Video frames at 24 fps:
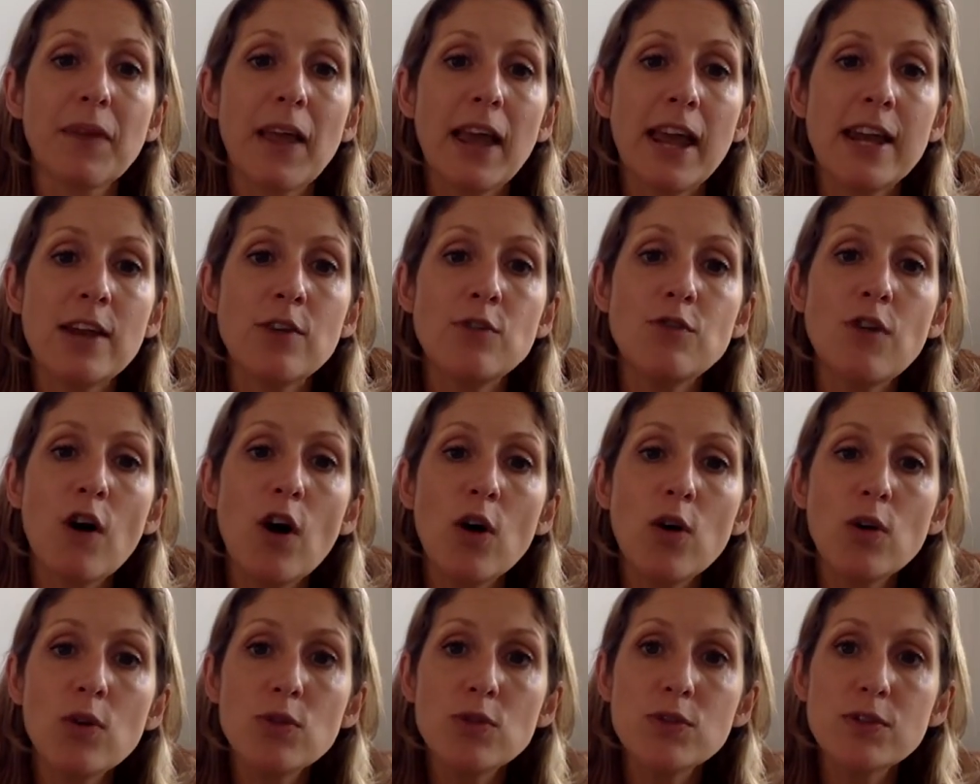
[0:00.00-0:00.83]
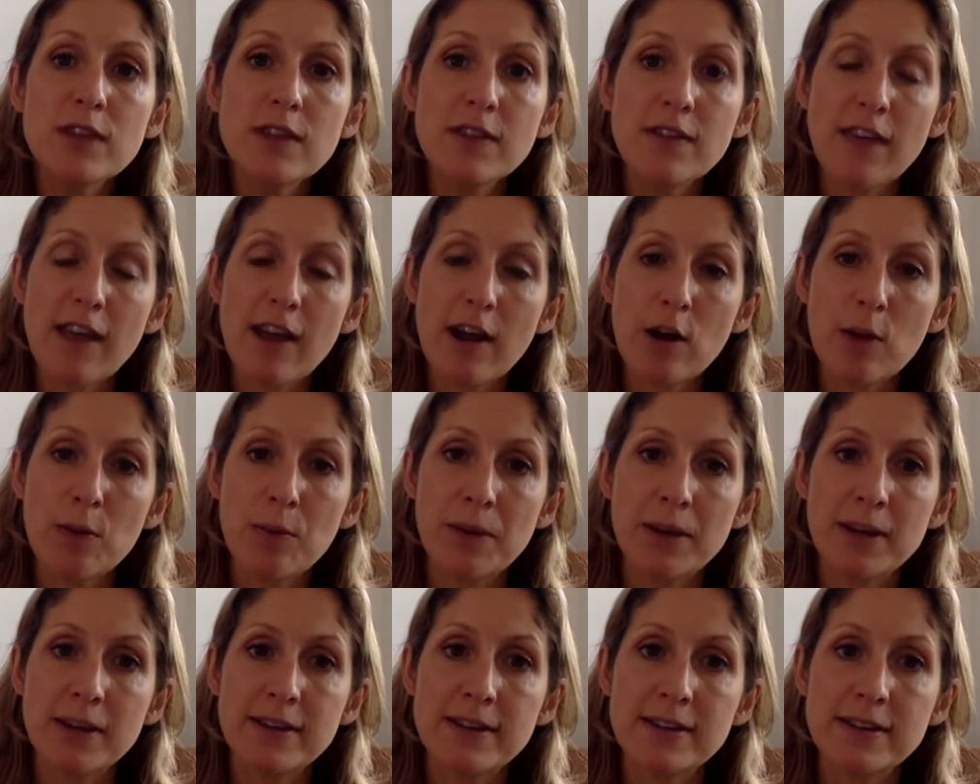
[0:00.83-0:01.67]
It involves the
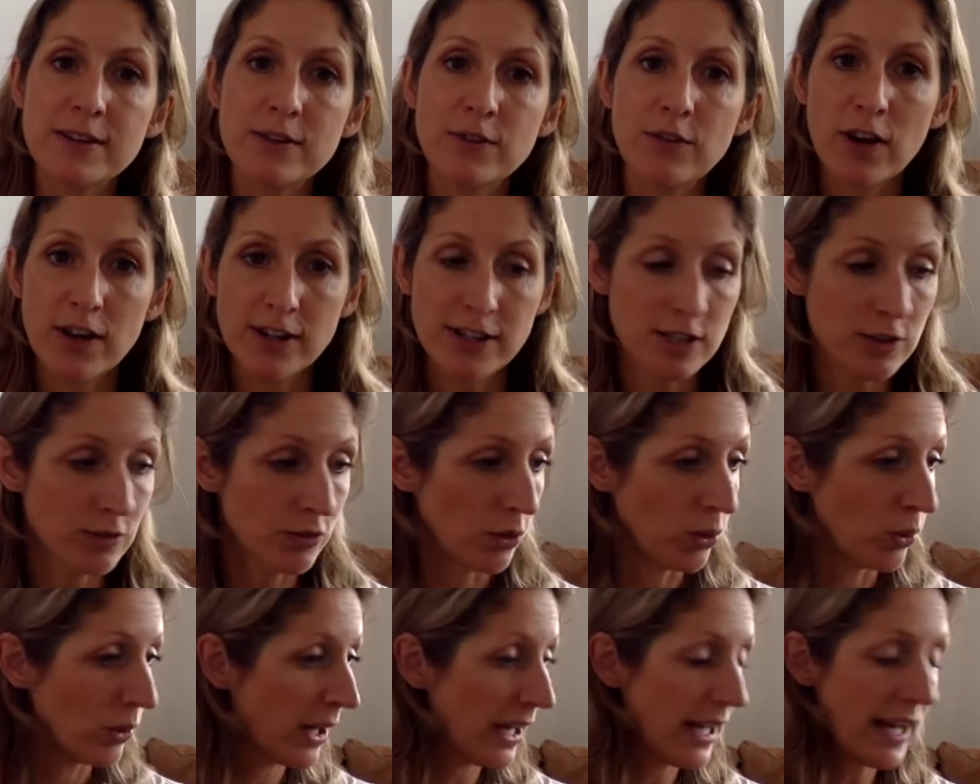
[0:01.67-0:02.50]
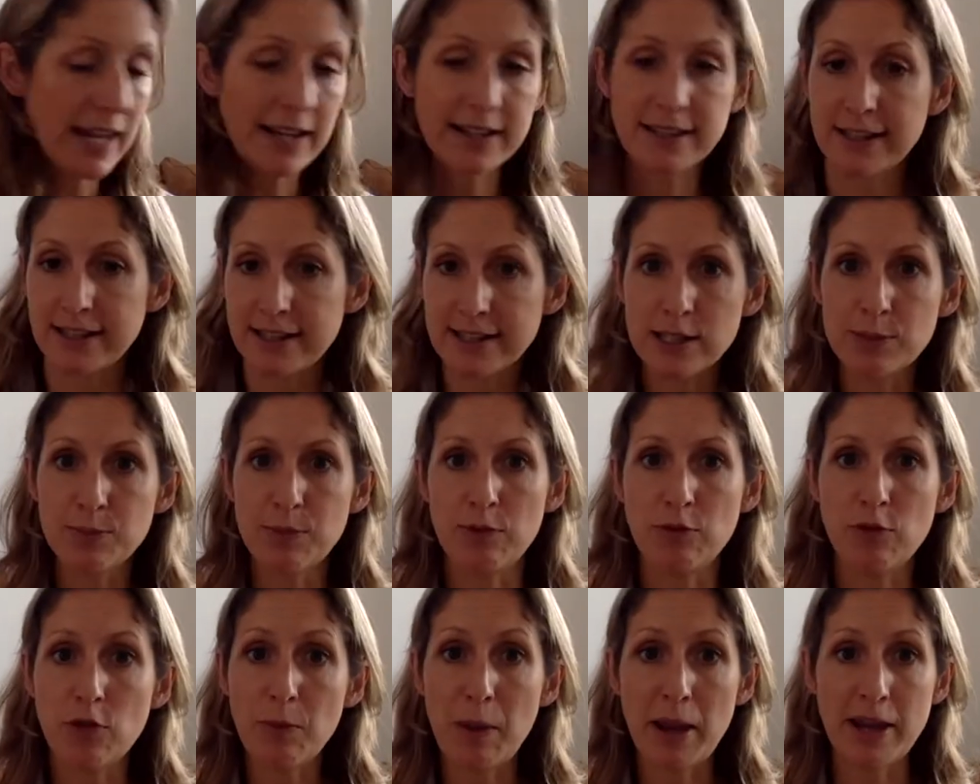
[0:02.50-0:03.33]
therapist, first of all, collecting some
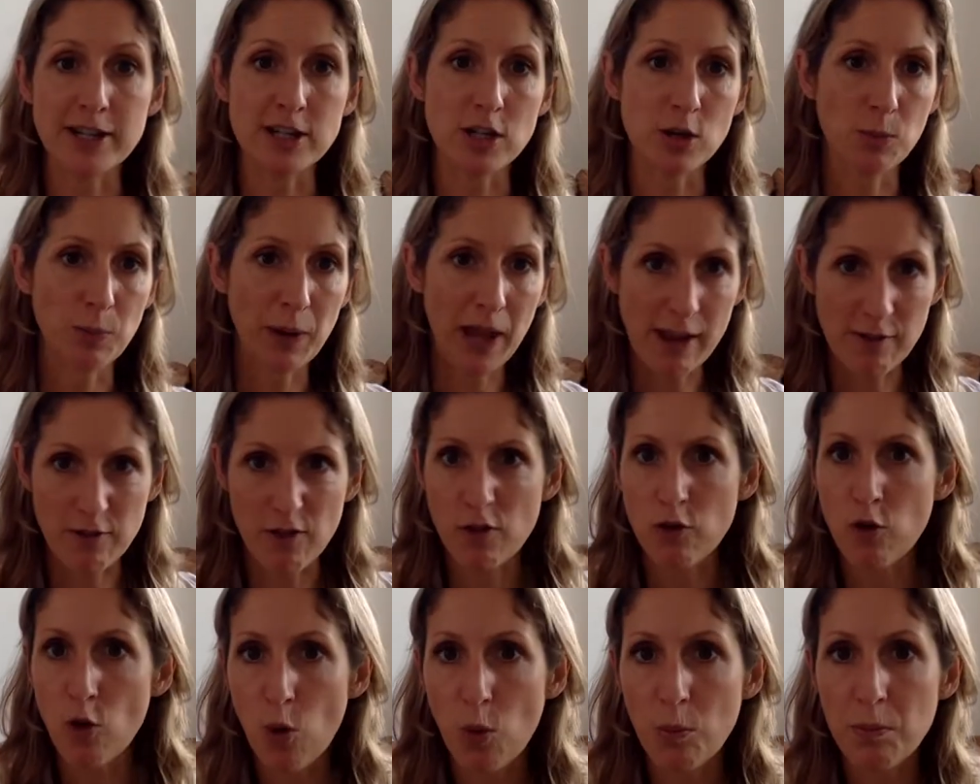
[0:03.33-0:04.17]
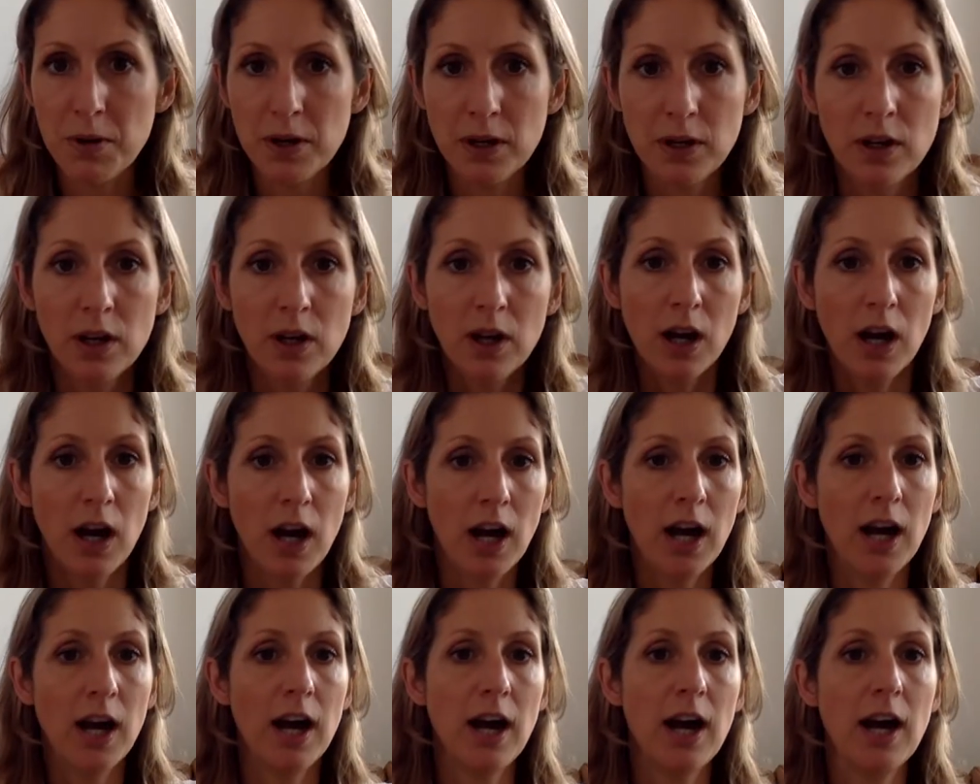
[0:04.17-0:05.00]
information. We have a form
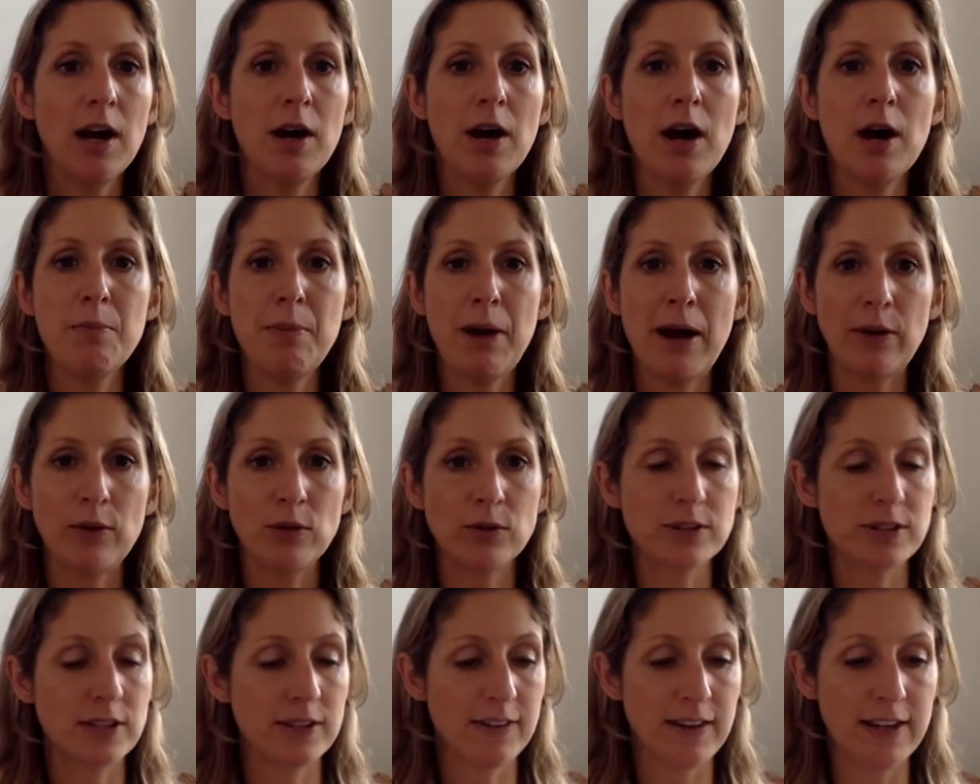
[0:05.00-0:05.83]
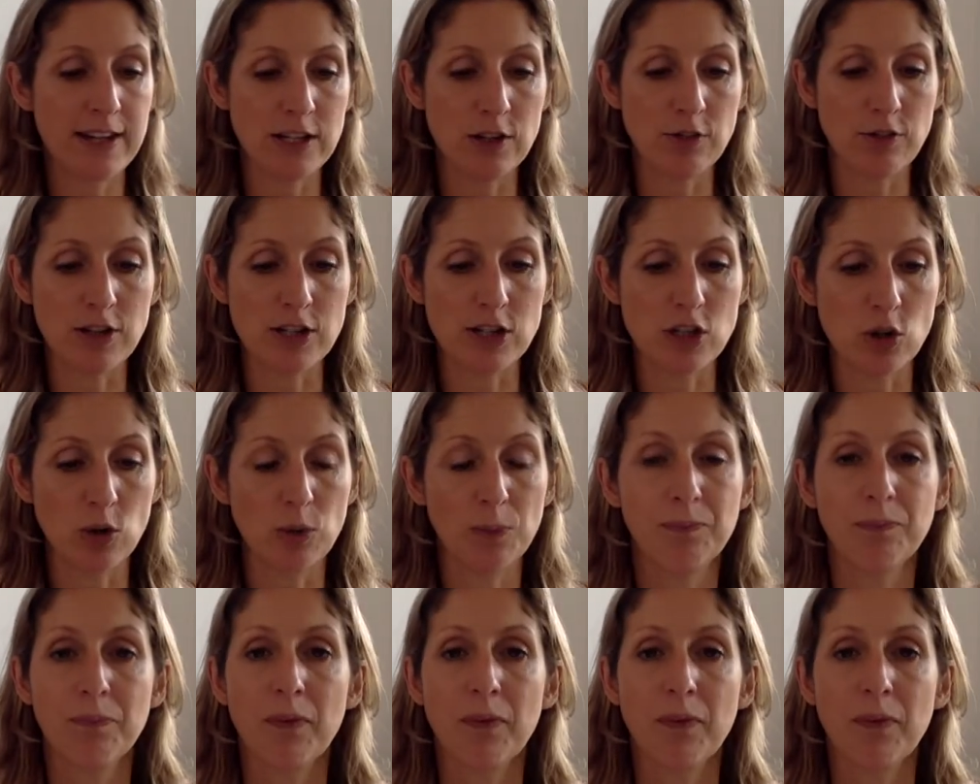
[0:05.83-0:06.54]
about the individual.